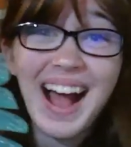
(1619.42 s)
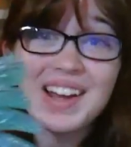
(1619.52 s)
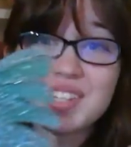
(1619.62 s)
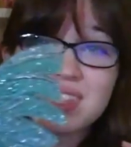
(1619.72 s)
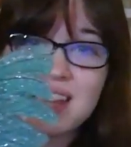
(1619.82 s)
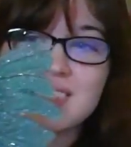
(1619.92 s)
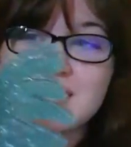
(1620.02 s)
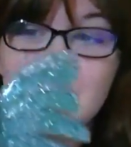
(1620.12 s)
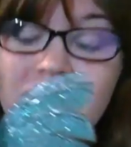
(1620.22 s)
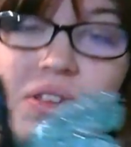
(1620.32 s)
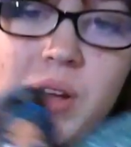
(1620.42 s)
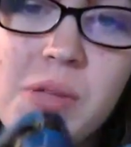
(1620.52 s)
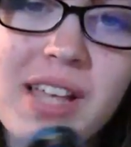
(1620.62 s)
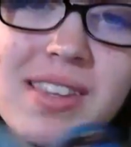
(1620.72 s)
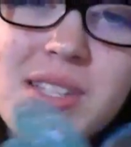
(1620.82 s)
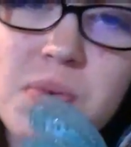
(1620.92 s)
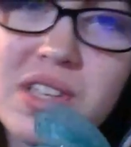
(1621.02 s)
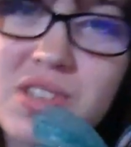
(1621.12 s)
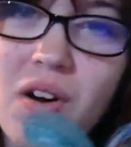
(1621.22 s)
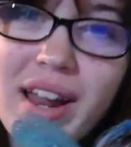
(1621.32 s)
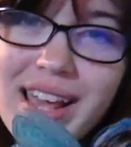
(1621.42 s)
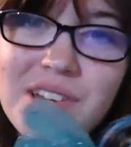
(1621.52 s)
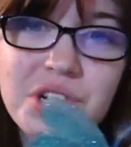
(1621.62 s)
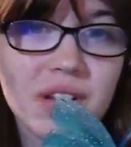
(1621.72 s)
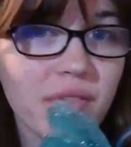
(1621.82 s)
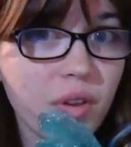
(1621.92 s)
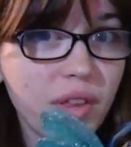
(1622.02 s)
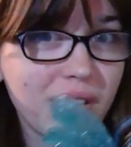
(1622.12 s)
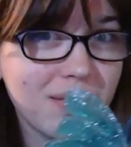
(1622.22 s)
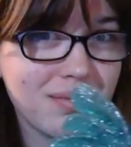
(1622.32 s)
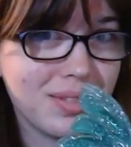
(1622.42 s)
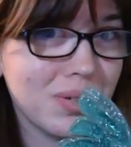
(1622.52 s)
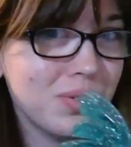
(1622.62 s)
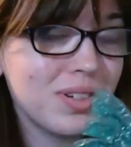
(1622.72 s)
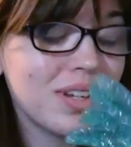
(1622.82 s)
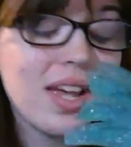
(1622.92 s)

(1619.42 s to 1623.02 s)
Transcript: I just instinctively am like, these wings go on Aisha, even though they don't.